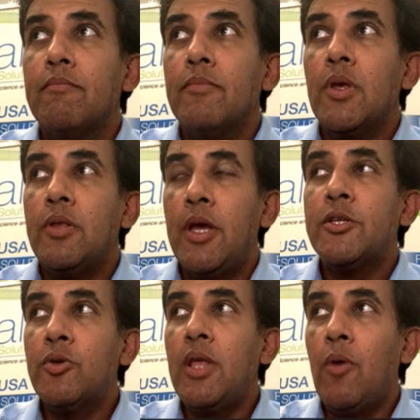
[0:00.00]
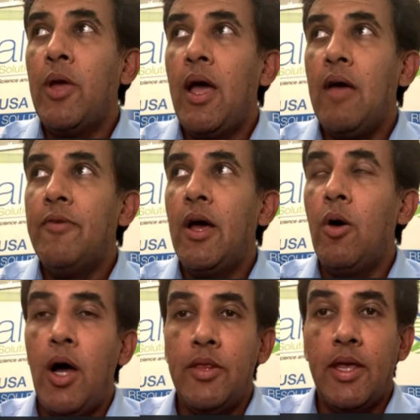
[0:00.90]
history that we have now
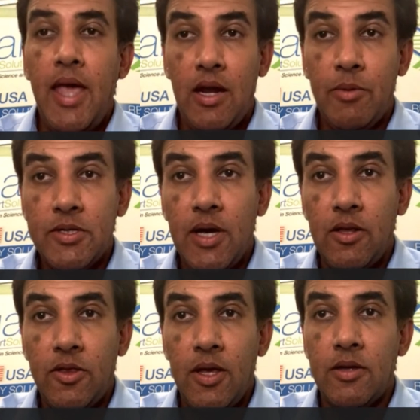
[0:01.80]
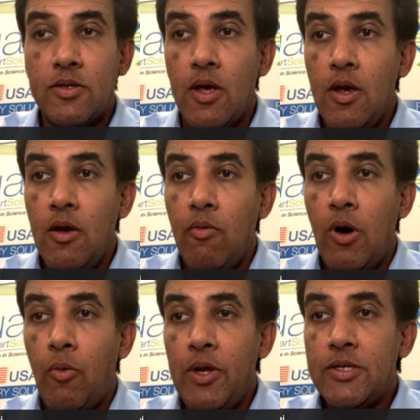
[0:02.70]
on the cannabis side of things, where
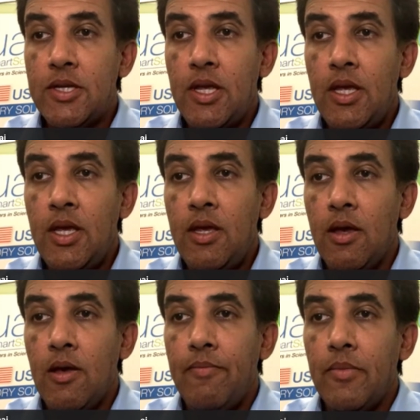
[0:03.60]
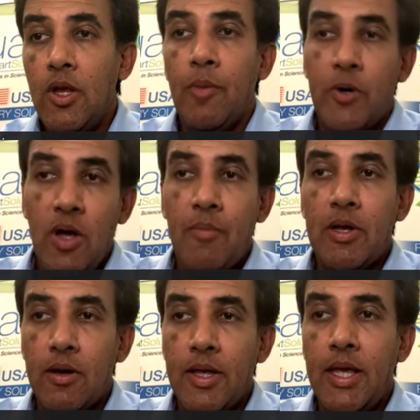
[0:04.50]
we see, you know,
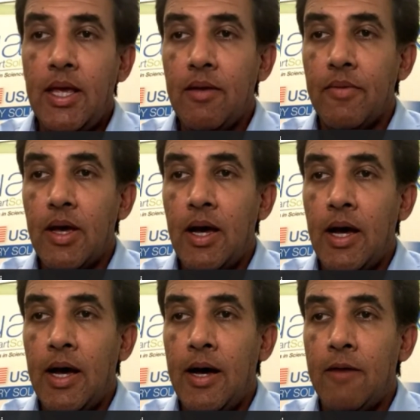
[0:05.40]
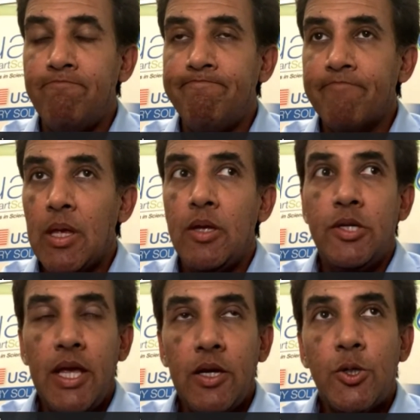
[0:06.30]
predominantly
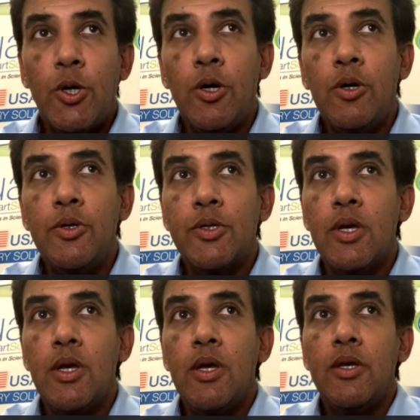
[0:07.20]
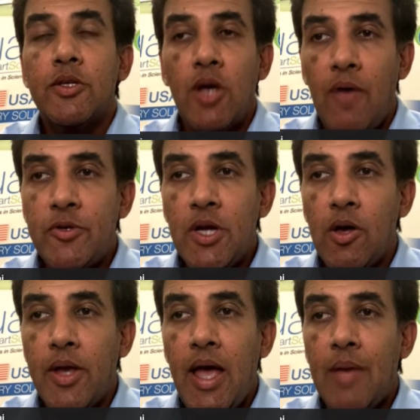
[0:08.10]
tinctures, soft gel
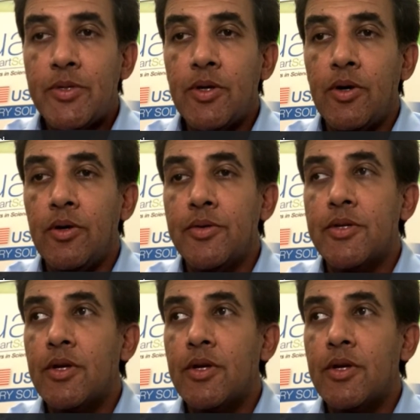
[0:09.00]
capsules.